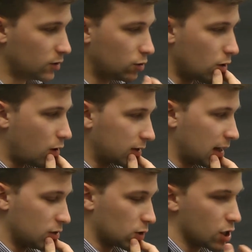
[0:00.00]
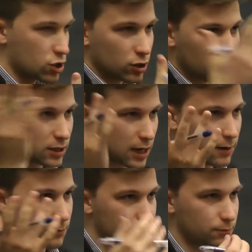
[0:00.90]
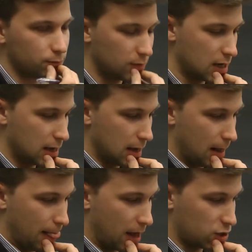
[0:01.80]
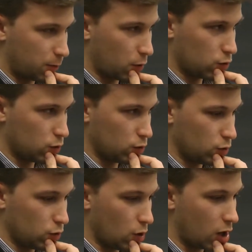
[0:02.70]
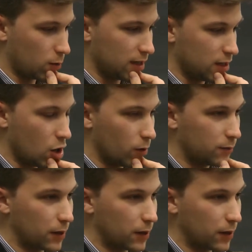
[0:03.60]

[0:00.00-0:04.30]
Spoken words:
do all that introduction because I suppose you already know it,